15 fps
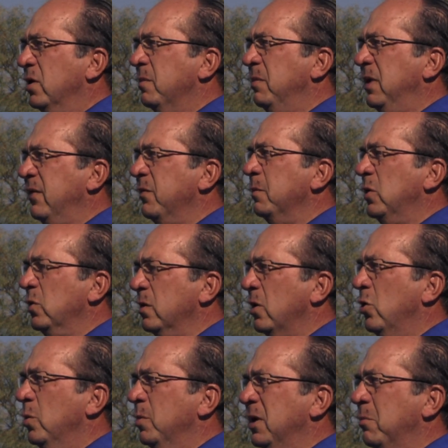you can be from
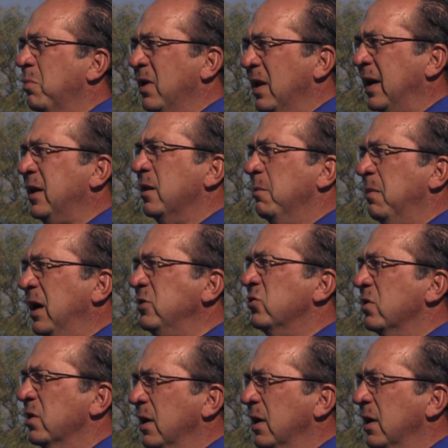Oklahoma and play in the major